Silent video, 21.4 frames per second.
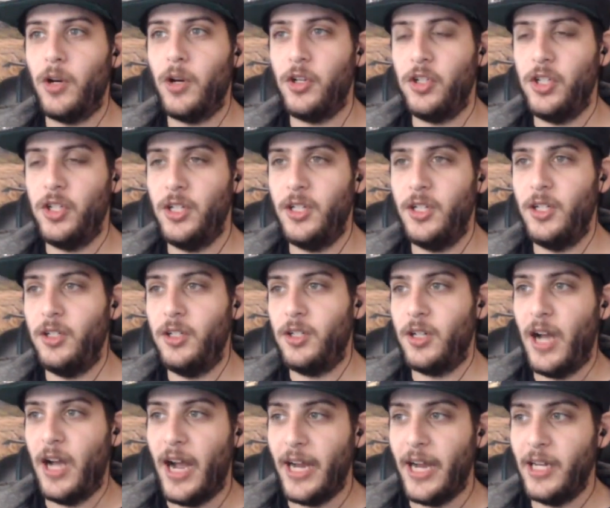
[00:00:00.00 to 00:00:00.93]
she
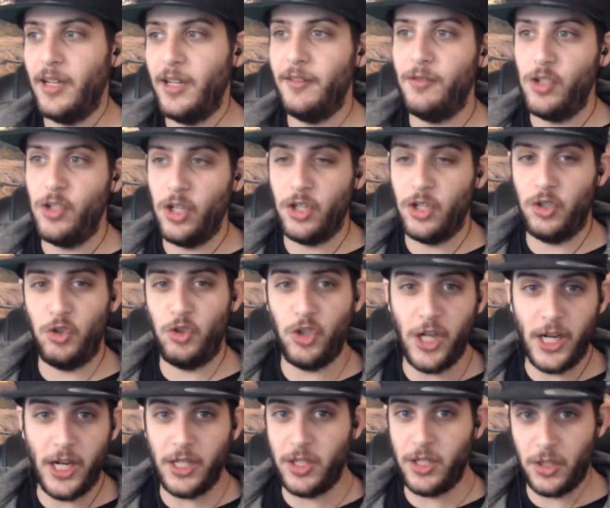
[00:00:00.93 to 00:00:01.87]
kind of just
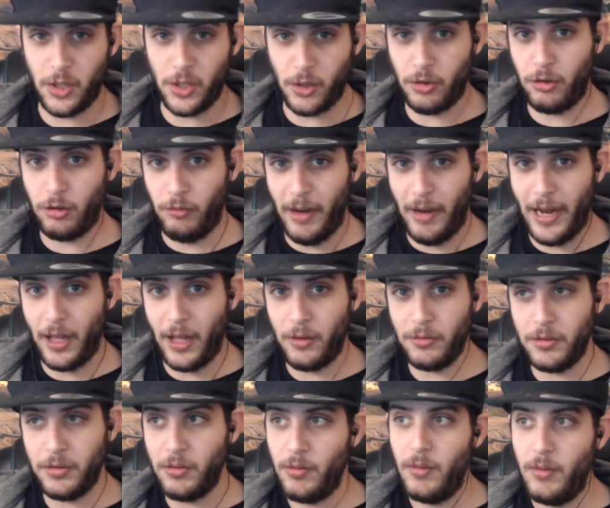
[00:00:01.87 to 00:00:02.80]
chases her
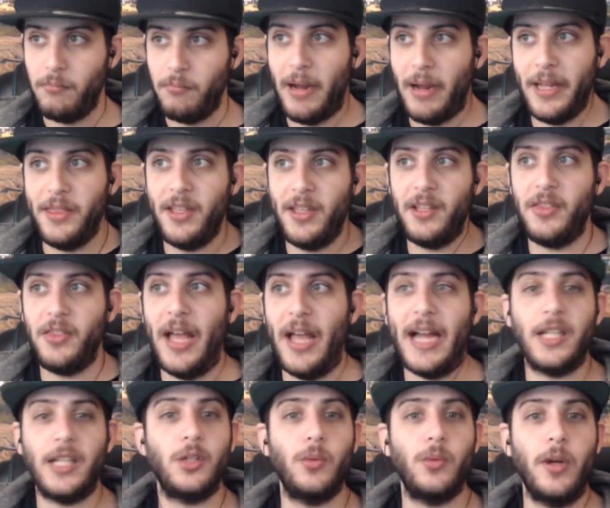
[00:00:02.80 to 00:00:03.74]
around, I think
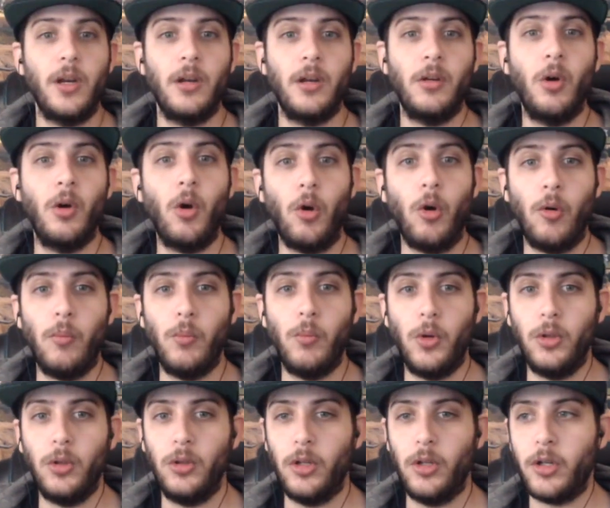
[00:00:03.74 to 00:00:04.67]
that's when Holm
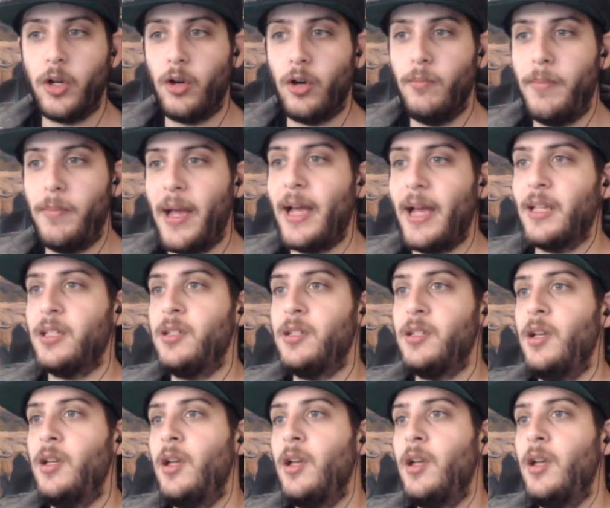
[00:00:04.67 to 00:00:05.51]
will look her best.